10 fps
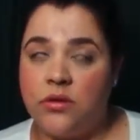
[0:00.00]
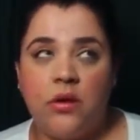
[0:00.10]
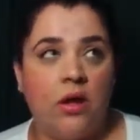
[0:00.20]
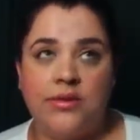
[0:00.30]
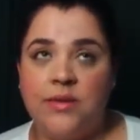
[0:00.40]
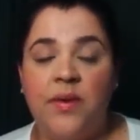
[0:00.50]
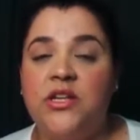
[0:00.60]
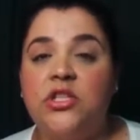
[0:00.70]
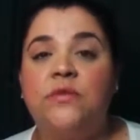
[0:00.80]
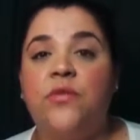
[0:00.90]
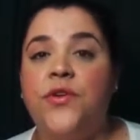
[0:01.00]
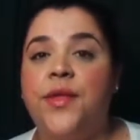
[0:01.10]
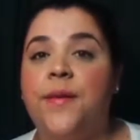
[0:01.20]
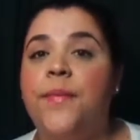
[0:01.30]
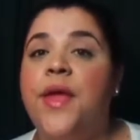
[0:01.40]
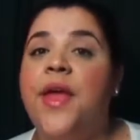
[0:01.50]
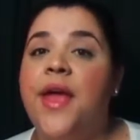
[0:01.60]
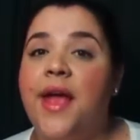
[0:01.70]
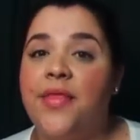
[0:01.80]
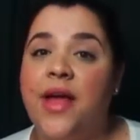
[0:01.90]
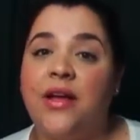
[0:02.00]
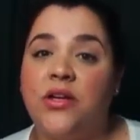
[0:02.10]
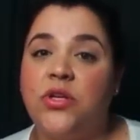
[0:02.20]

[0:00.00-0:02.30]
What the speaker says: constipation for them, and that